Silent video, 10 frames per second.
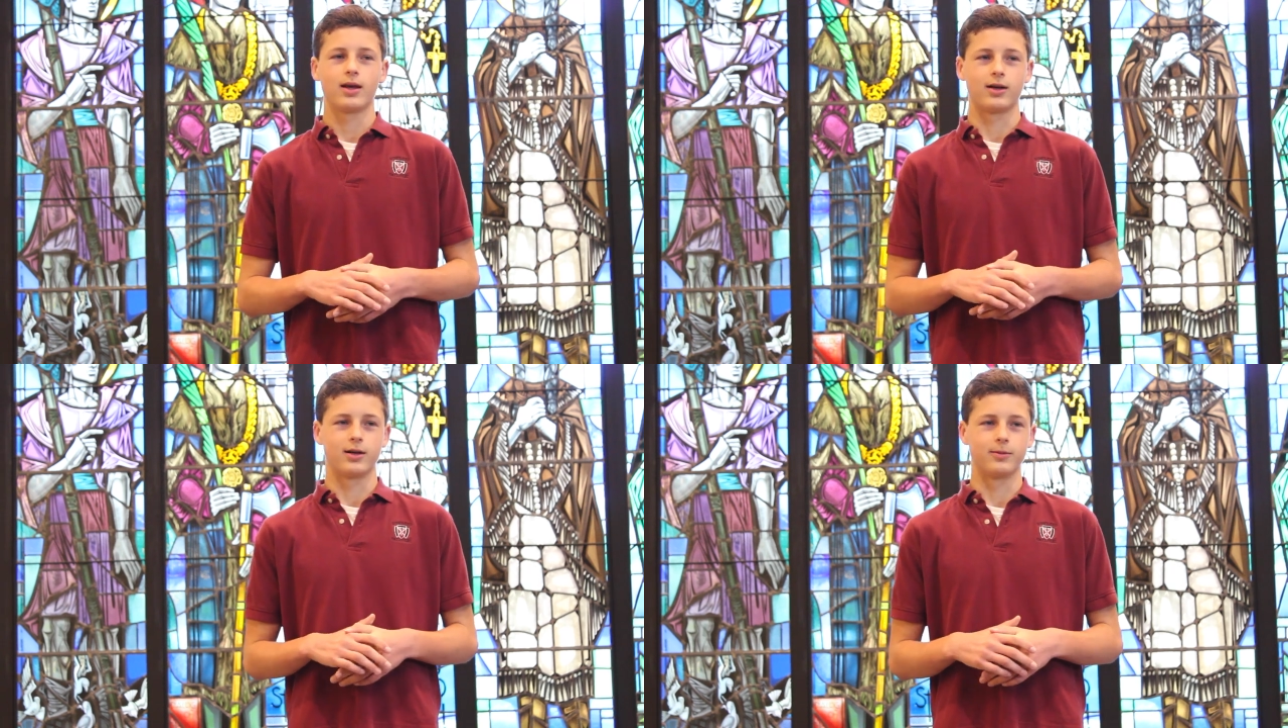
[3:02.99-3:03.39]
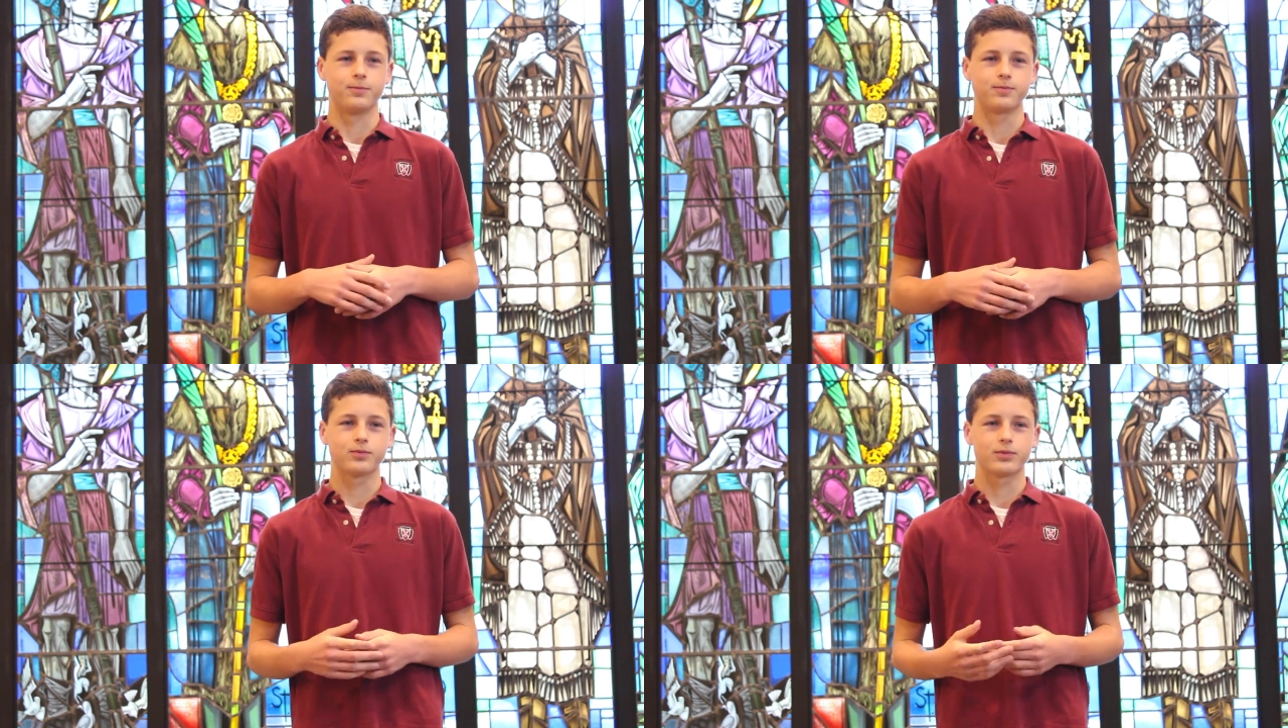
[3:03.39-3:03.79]

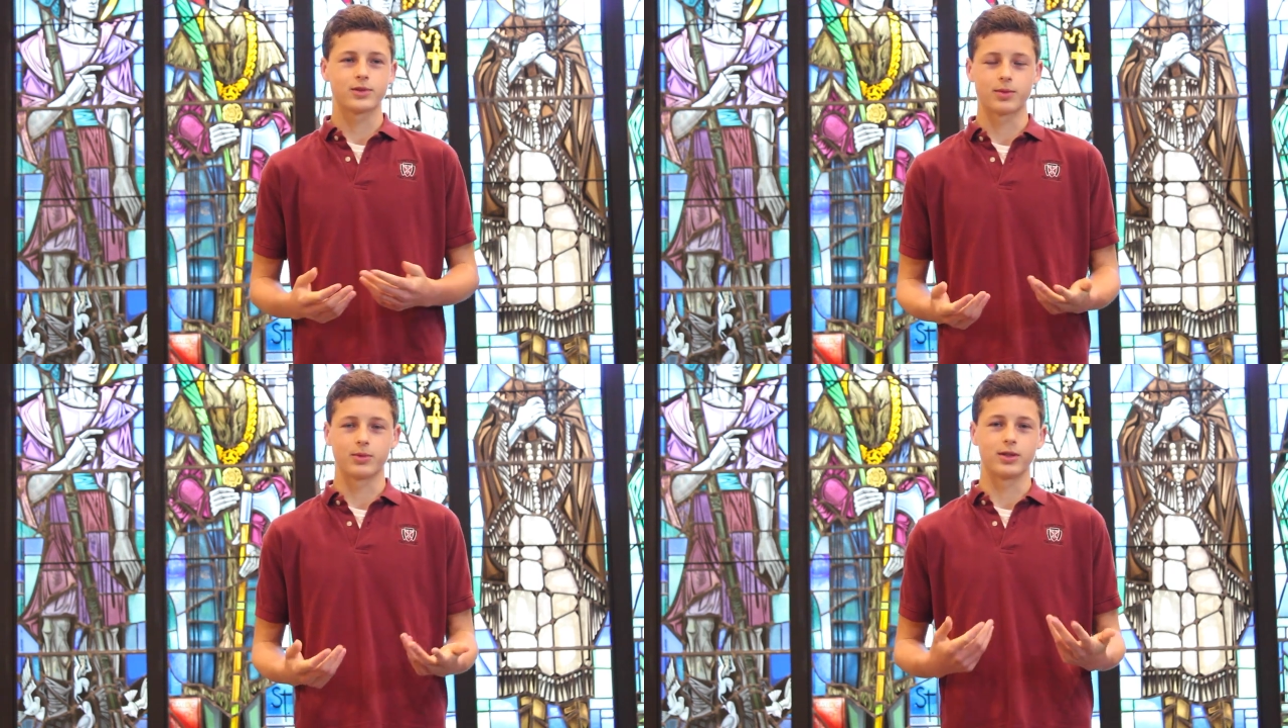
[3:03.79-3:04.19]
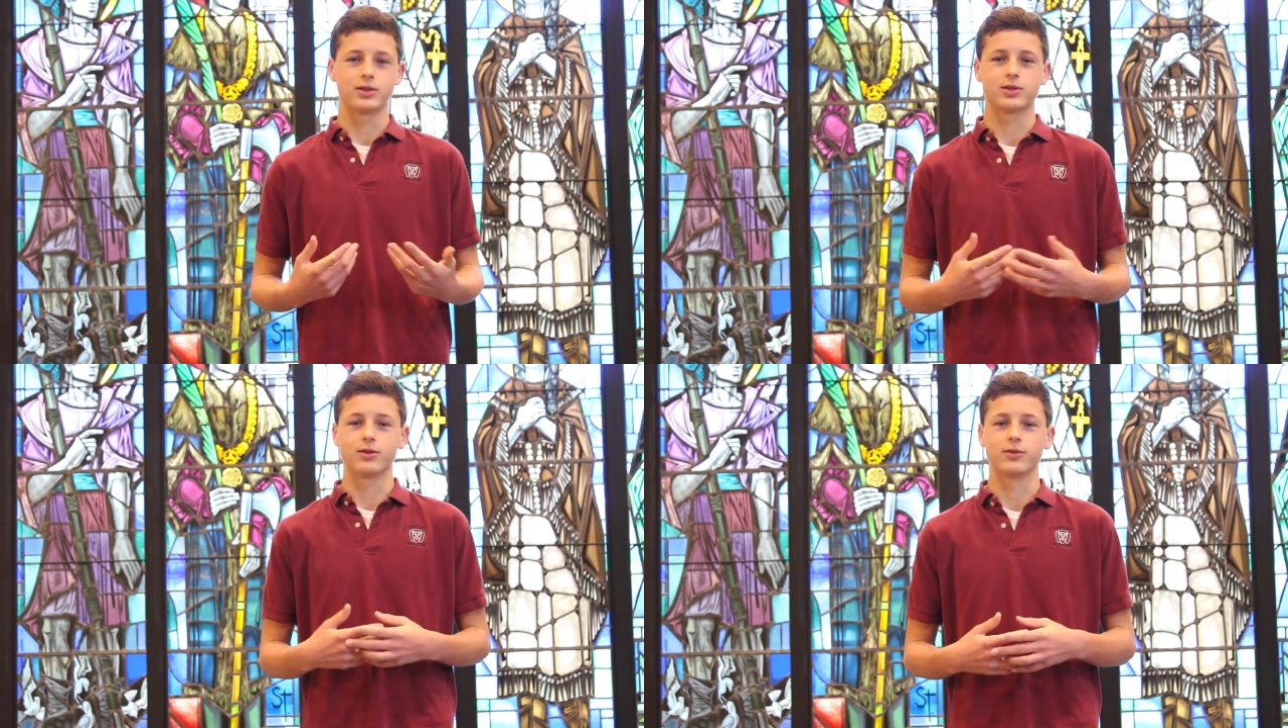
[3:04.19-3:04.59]
Um, some of
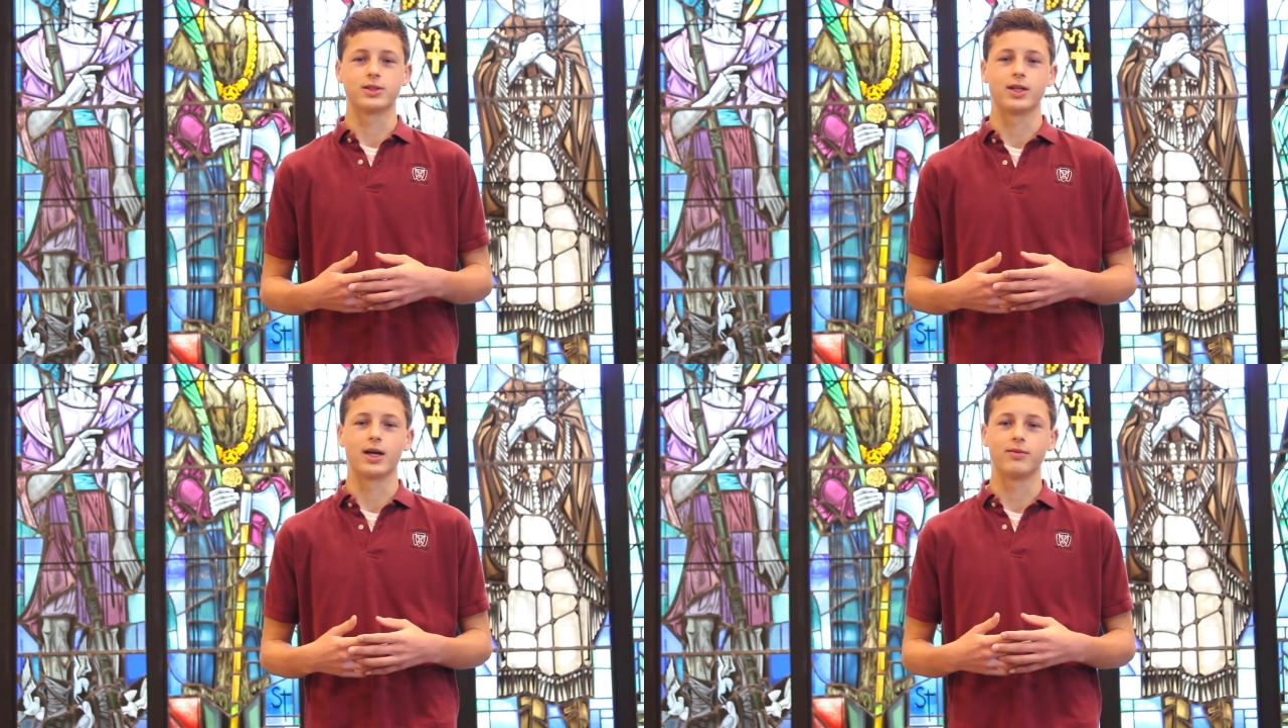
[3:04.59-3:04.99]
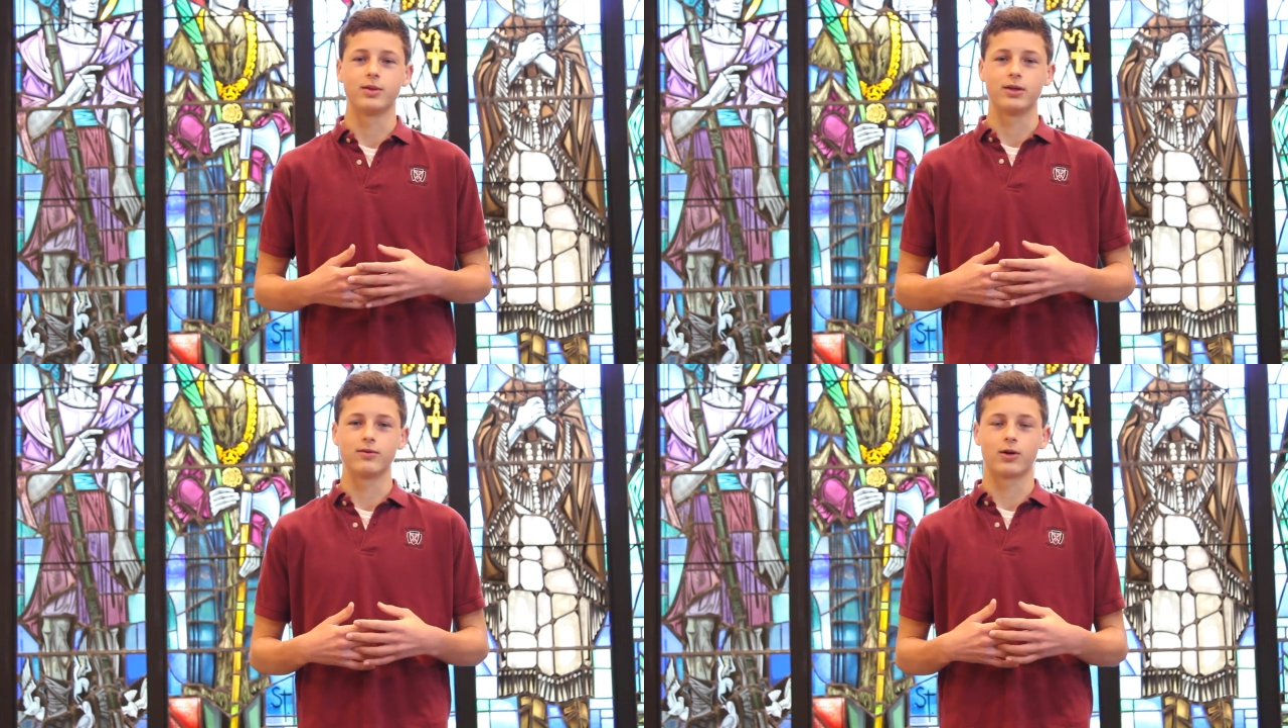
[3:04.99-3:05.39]
the service that I've
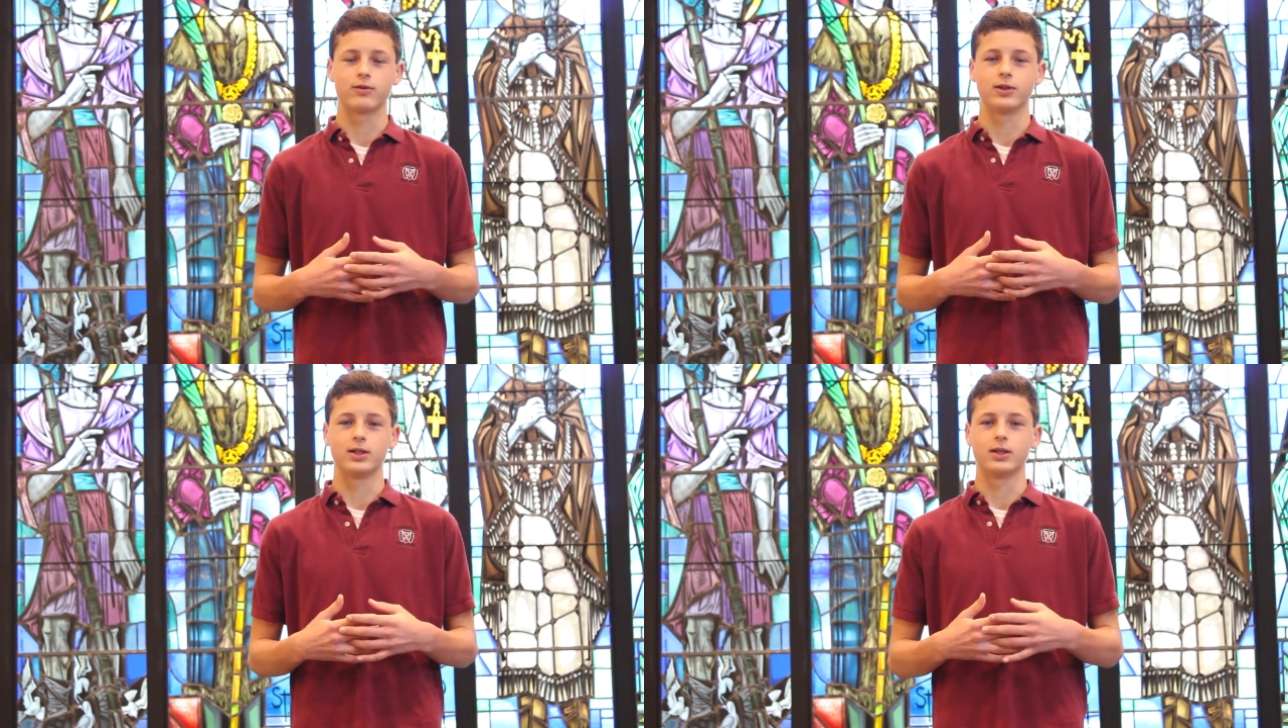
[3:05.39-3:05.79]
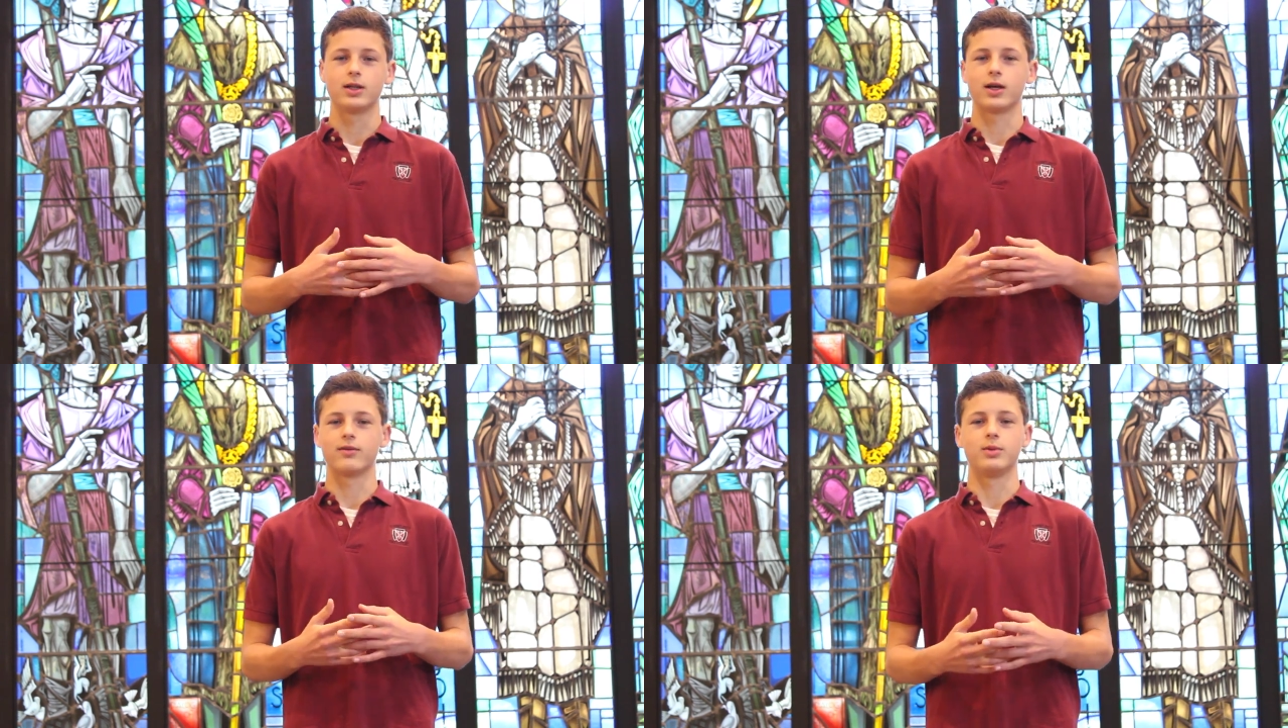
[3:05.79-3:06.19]
been involved
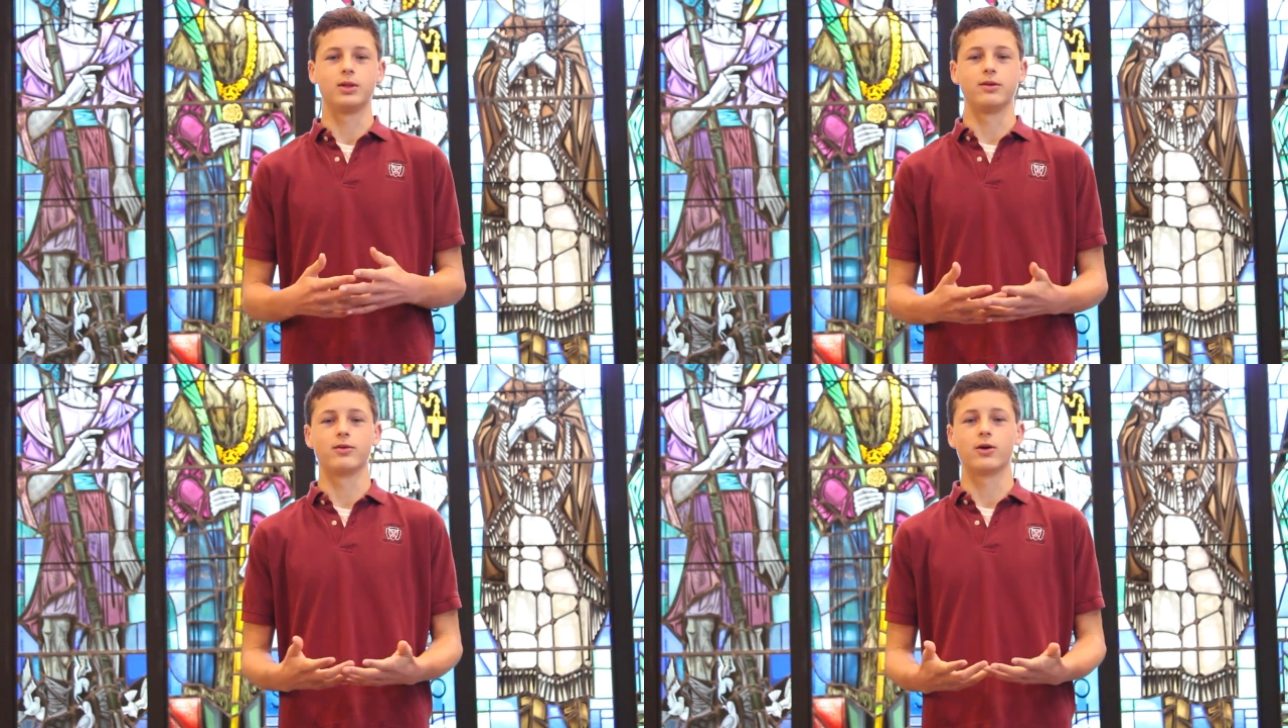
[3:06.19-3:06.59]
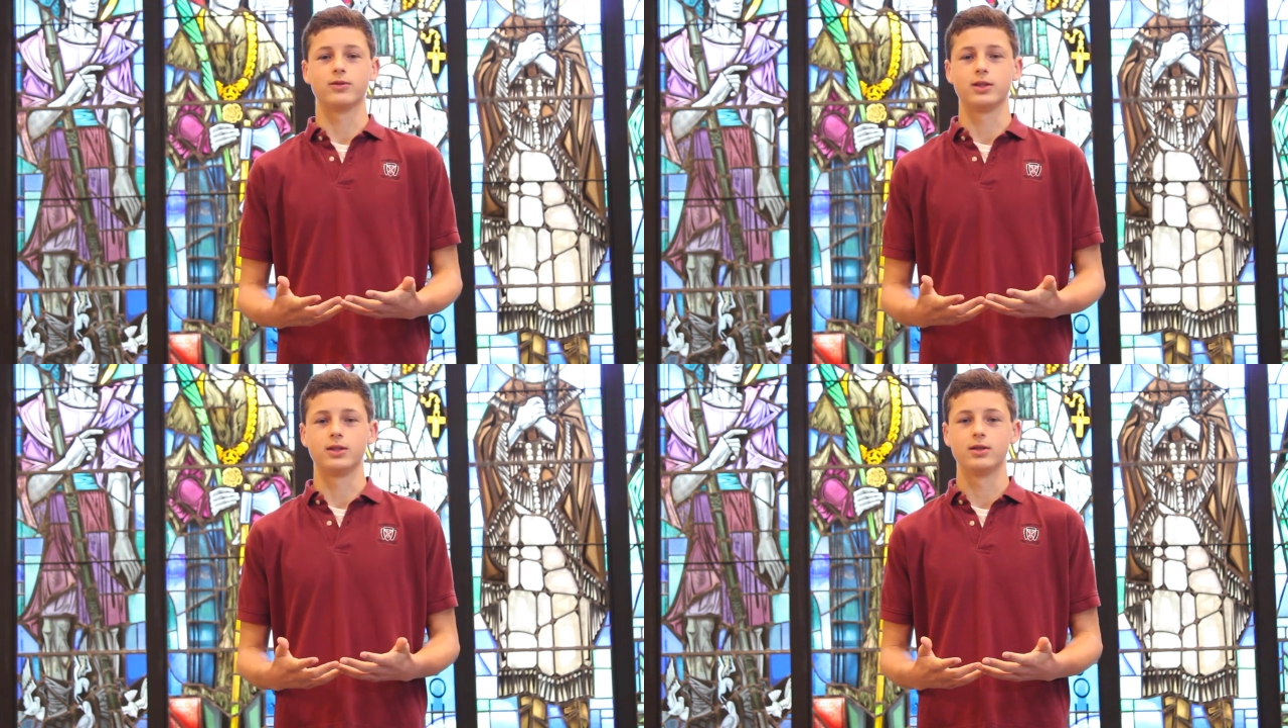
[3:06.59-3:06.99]
in, I've been
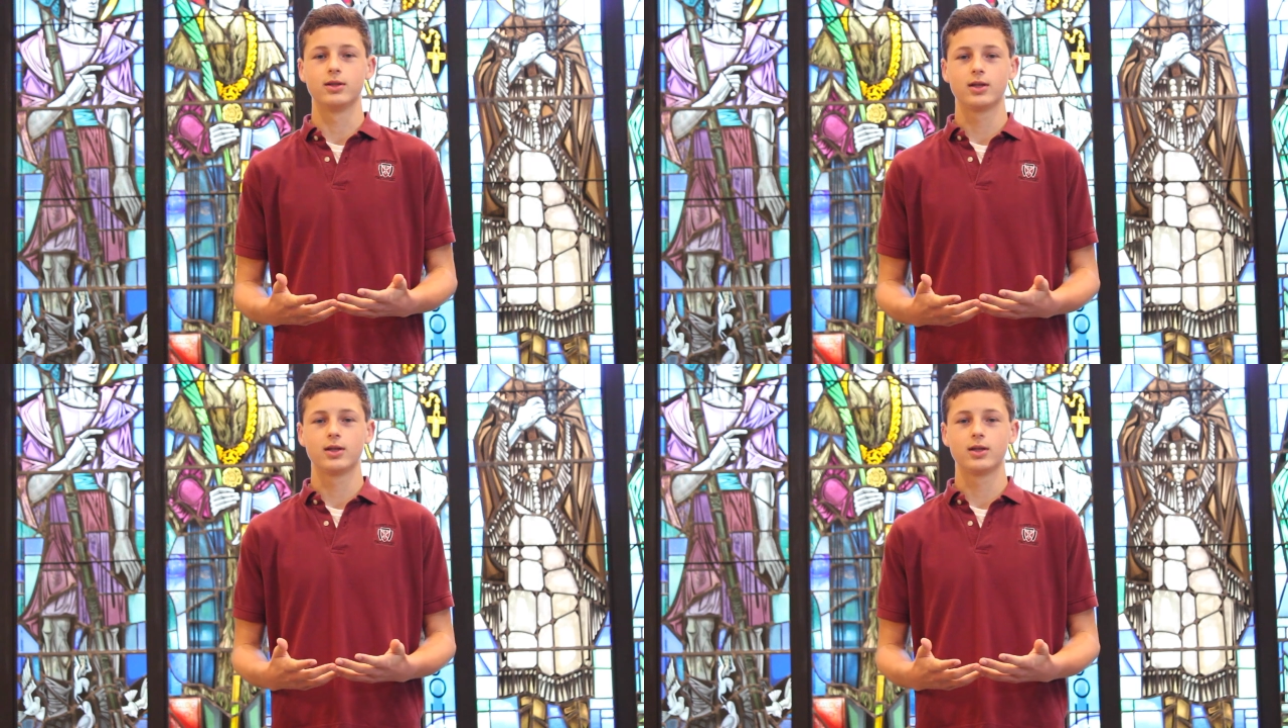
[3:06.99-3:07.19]
involved in